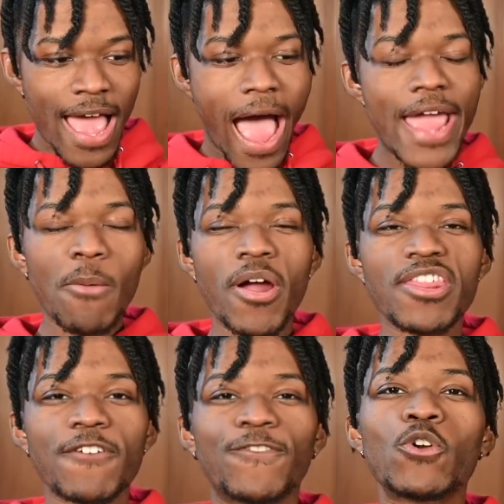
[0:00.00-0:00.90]
I am one of
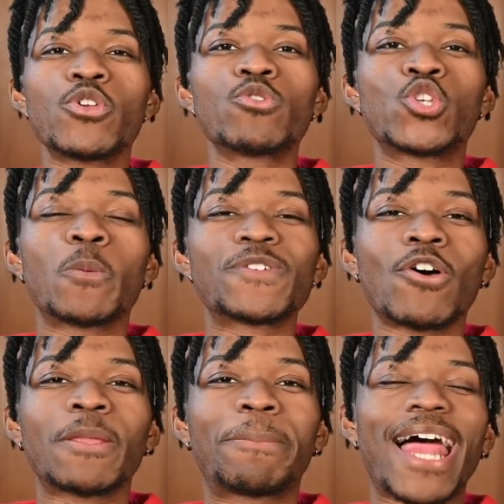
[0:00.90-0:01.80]
the few YouTubers
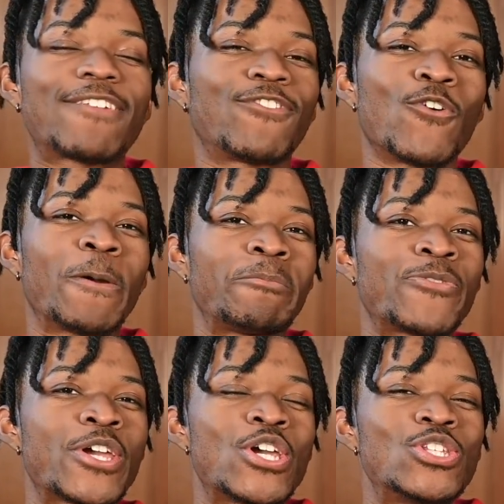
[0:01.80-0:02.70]
on the platform
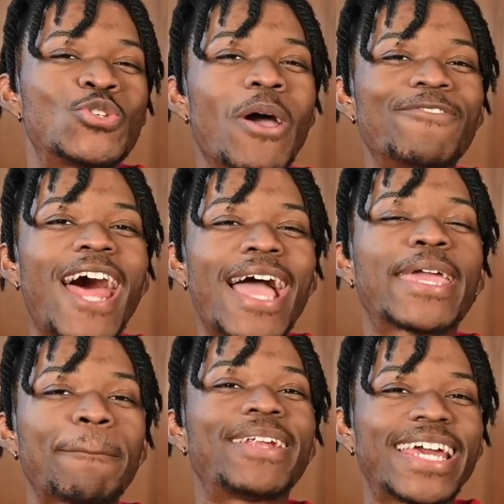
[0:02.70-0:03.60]
to have not
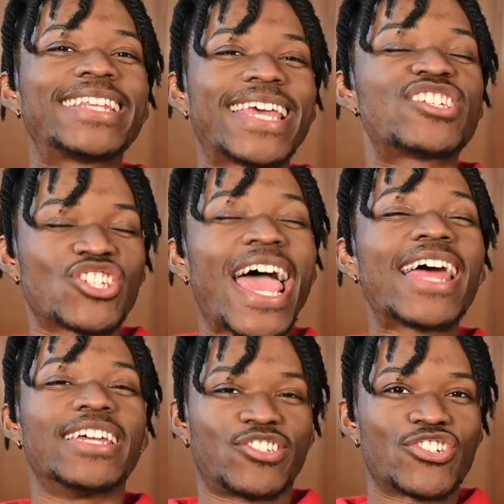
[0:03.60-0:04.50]
complete this
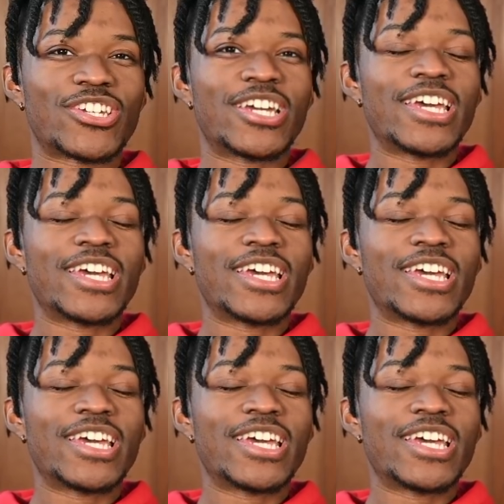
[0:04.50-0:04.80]
challenge.